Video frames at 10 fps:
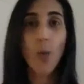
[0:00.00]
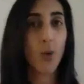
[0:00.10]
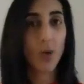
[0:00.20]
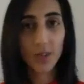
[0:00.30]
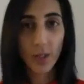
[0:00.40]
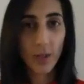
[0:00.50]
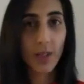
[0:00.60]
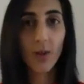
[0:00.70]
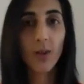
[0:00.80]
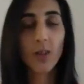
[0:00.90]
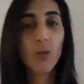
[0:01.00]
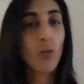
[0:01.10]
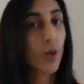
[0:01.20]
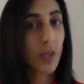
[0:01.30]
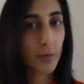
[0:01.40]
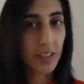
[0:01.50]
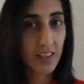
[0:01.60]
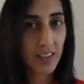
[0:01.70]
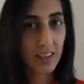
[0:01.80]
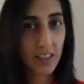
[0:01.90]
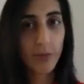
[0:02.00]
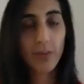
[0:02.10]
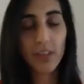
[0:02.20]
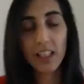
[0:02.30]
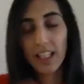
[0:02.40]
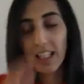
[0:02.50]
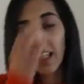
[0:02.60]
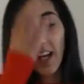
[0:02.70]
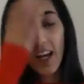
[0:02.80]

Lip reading: what's going on and what could be done differently.